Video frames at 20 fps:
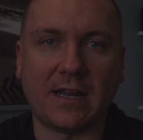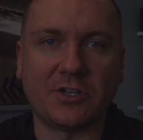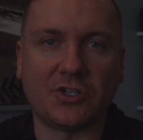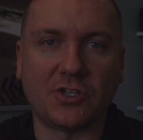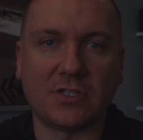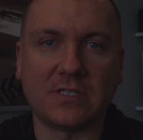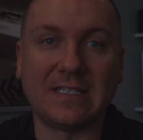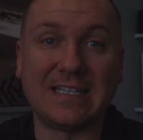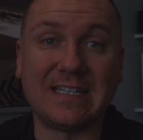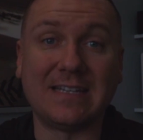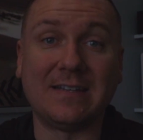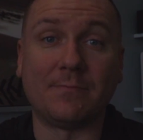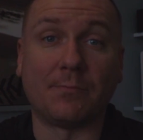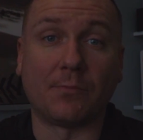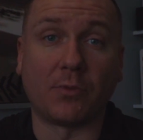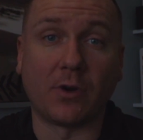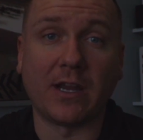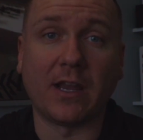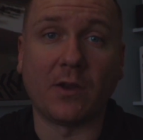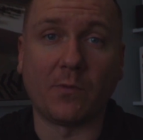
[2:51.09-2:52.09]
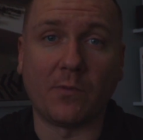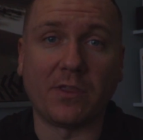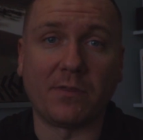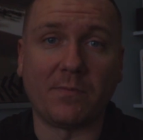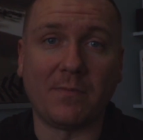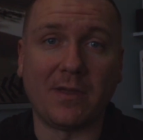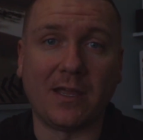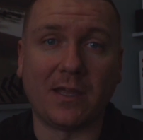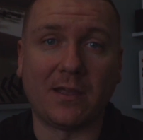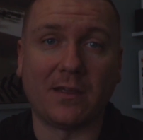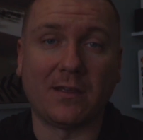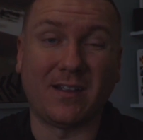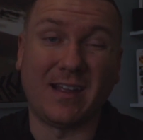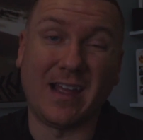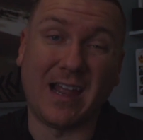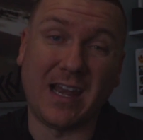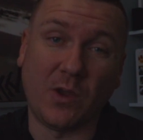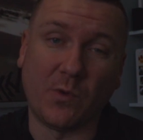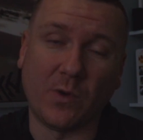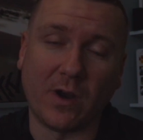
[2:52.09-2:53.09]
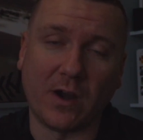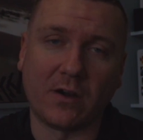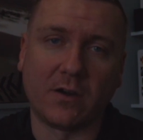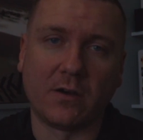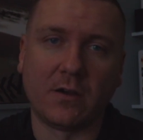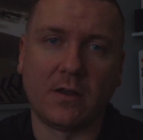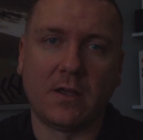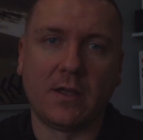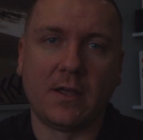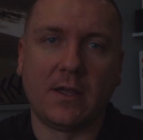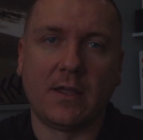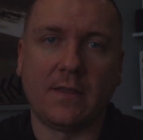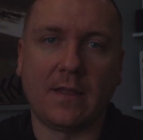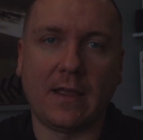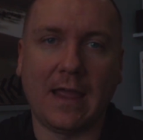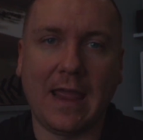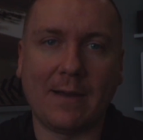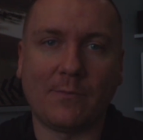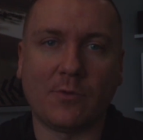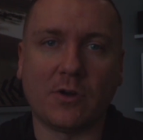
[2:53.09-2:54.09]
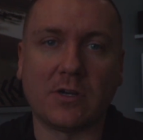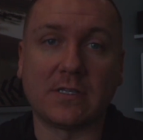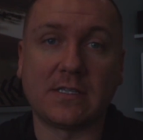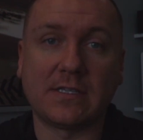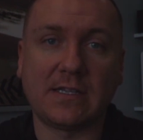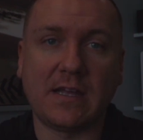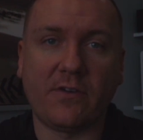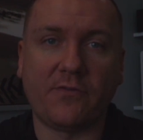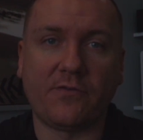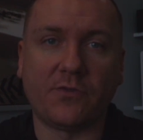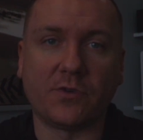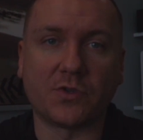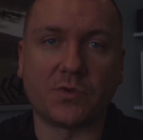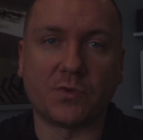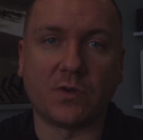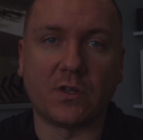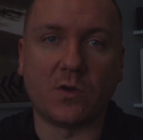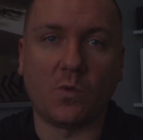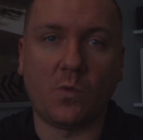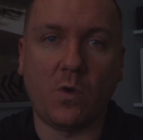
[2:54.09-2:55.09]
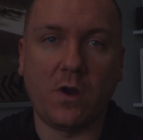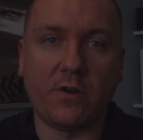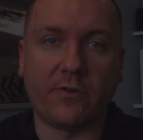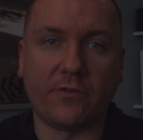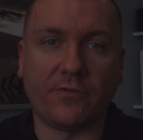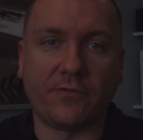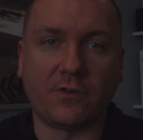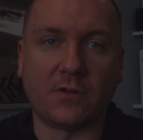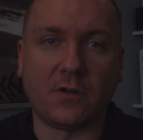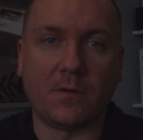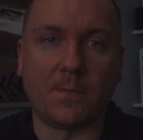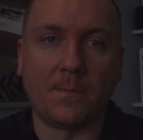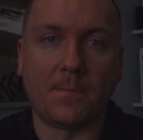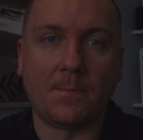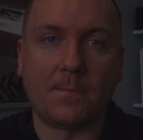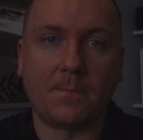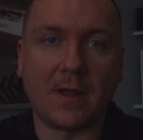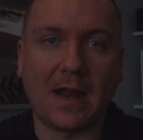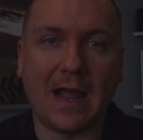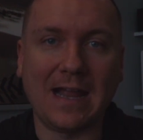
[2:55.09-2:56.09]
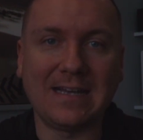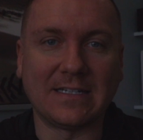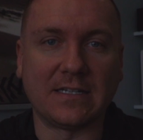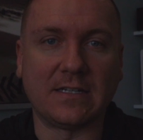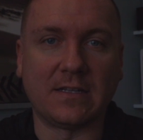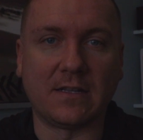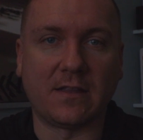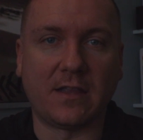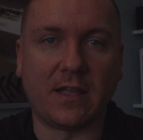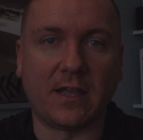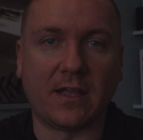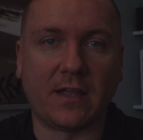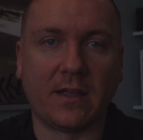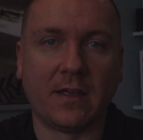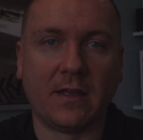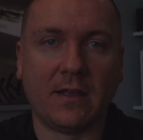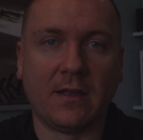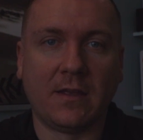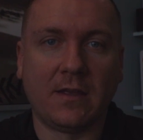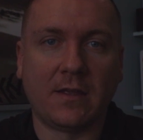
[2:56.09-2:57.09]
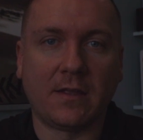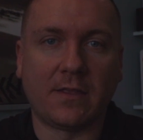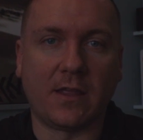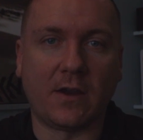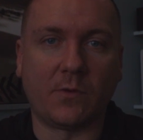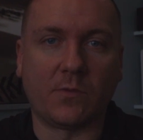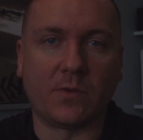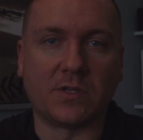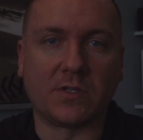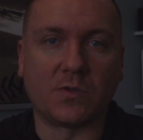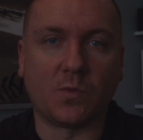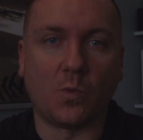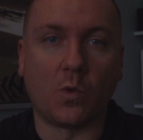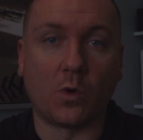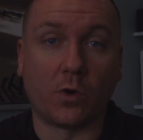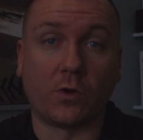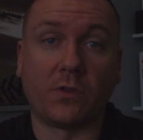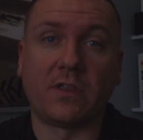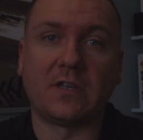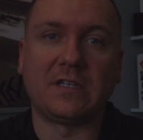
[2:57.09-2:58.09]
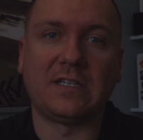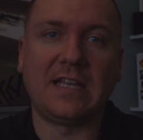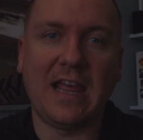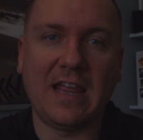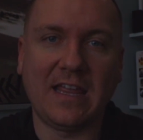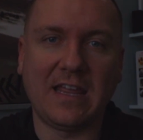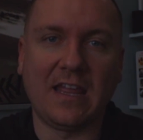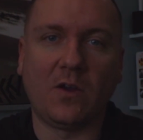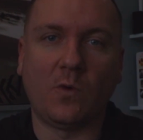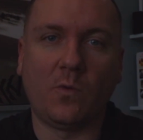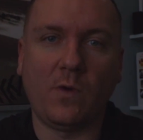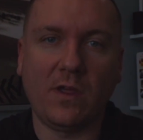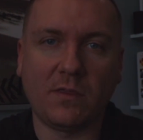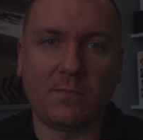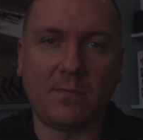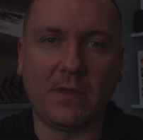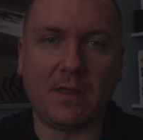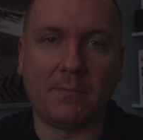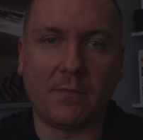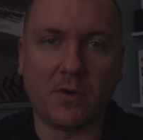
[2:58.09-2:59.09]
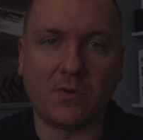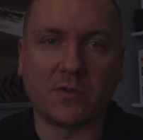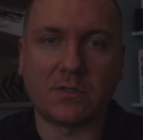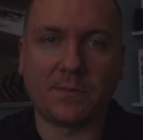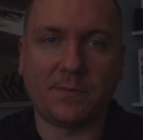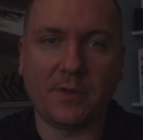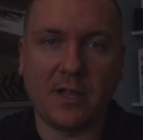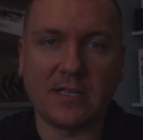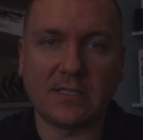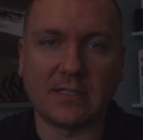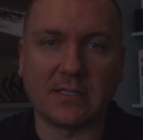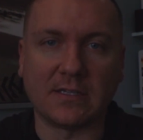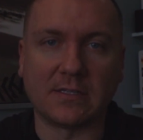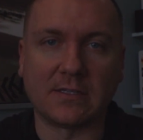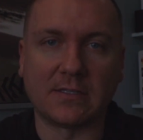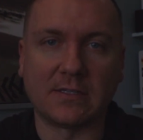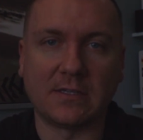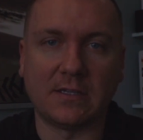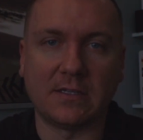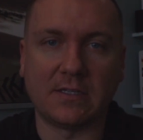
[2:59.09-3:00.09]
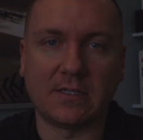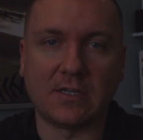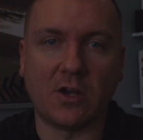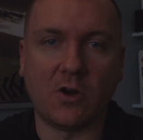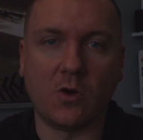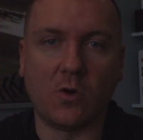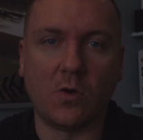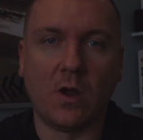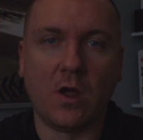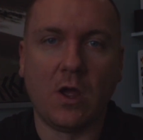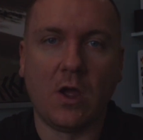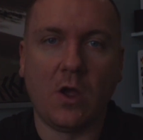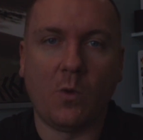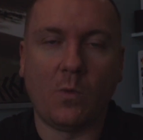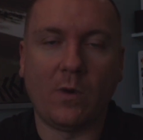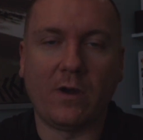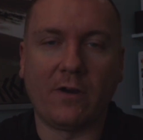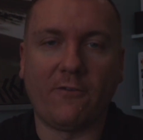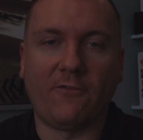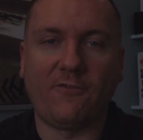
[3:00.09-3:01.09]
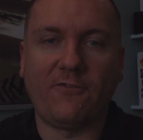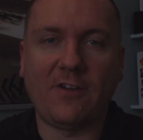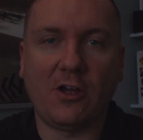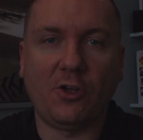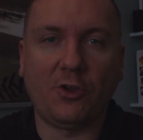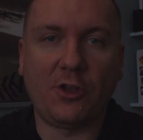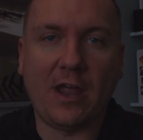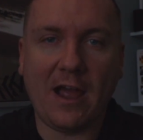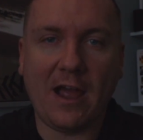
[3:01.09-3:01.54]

that I just didn't bring it with me anywhere. The camera itself was really wonderful, but I didn't think that it was worth taking with me most places. And so where it fell